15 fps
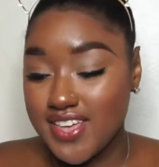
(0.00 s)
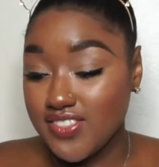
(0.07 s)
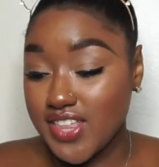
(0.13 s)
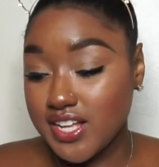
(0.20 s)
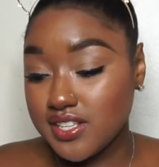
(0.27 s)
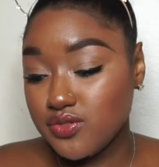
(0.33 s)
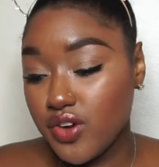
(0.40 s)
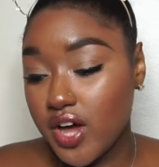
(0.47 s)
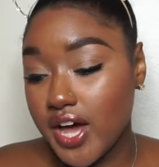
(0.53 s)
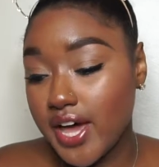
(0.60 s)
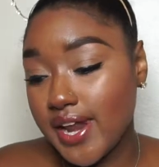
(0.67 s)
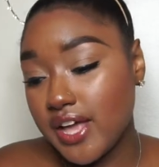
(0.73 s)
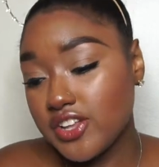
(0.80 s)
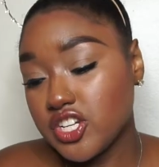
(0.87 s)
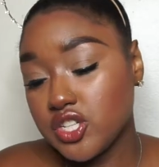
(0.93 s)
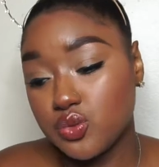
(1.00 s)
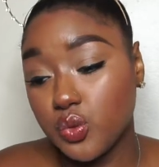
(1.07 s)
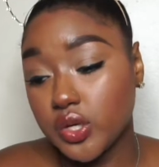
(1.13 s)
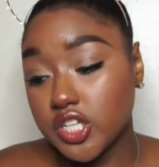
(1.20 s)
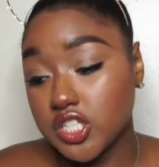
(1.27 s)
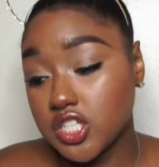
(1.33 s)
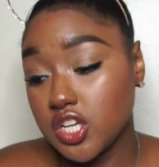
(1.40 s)
that's fine. I just
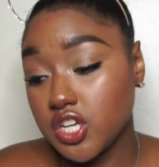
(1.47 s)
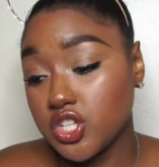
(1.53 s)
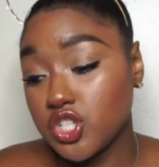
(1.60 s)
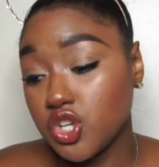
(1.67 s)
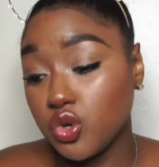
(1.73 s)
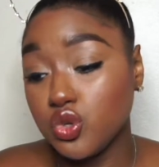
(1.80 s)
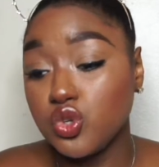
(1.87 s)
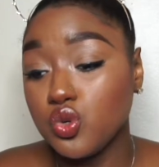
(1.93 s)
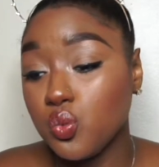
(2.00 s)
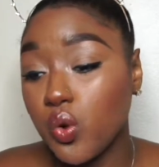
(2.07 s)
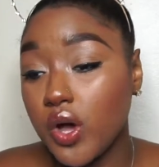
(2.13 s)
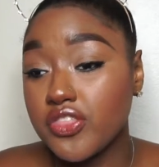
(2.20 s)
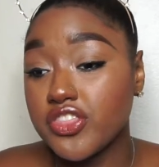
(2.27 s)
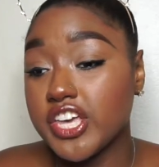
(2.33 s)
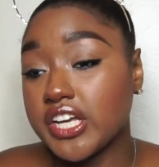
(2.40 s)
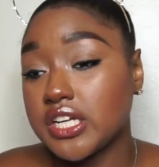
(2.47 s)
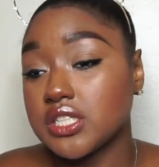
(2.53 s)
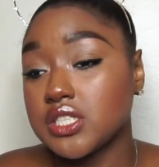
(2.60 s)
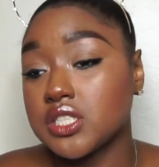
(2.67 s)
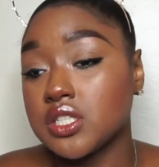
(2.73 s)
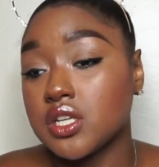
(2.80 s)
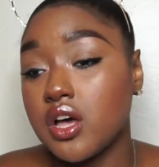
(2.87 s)
wanted to show you what
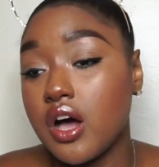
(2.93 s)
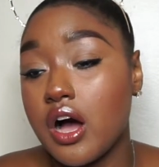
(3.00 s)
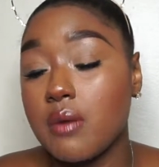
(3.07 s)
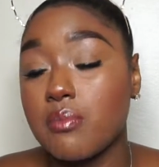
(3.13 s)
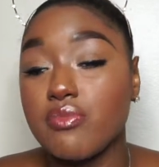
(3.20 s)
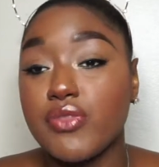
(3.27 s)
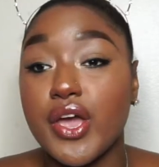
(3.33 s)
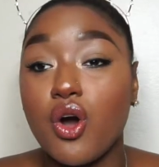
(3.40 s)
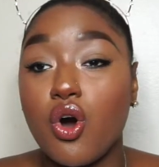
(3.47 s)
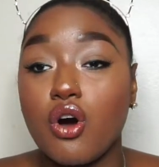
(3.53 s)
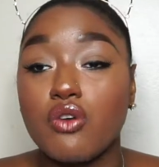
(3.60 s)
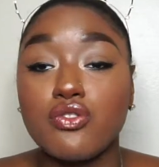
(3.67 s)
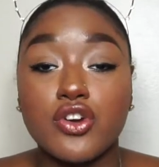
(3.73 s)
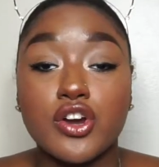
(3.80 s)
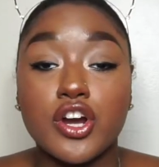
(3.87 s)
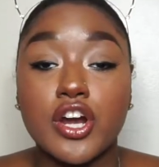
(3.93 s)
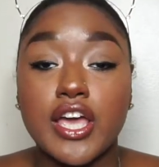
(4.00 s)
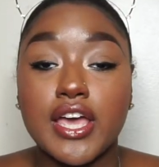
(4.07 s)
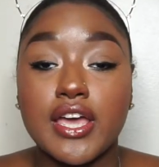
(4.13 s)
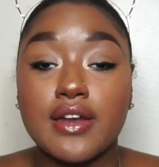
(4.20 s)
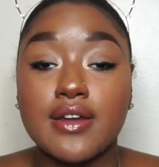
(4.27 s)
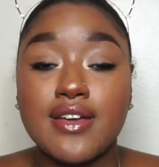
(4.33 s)
things um, they offer,
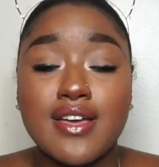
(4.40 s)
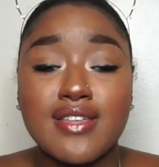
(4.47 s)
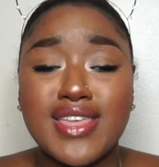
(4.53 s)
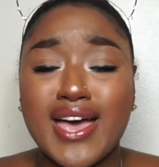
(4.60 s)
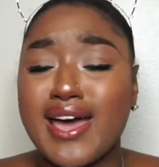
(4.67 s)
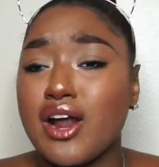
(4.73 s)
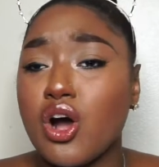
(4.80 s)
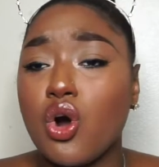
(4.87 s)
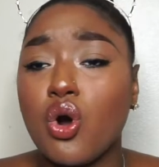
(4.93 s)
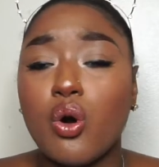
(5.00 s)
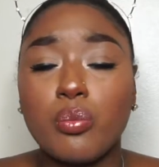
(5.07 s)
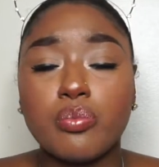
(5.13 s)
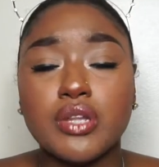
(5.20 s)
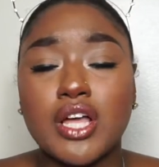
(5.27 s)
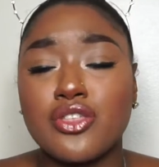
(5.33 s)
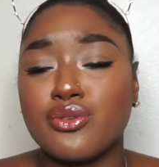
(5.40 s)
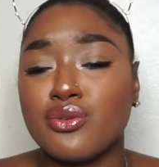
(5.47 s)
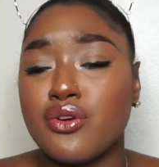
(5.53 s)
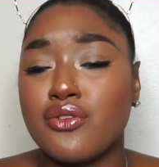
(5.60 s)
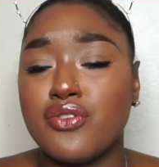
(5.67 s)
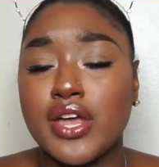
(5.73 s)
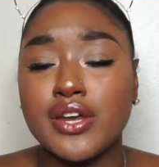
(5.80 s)
and they had a whole
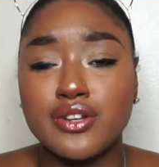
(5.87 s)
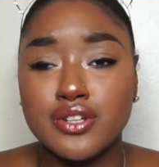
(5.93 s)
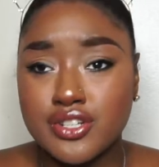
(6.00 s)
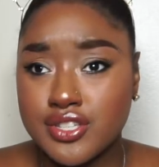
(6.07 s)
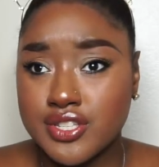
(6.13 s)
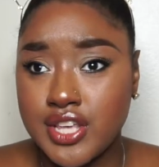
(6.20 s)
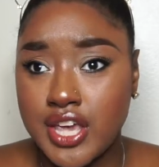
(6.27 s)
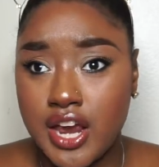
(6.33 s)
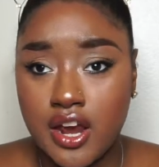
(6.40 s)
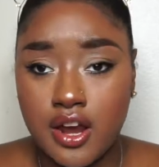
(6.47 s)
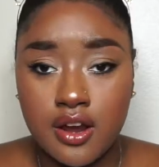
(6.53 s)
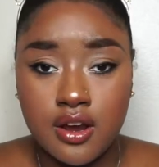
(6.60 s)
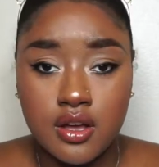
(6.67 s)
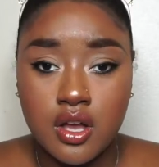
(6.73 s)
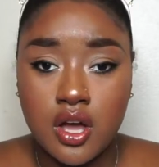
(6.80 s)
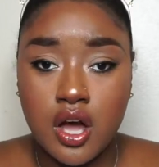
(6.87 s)
plethora of vendors there.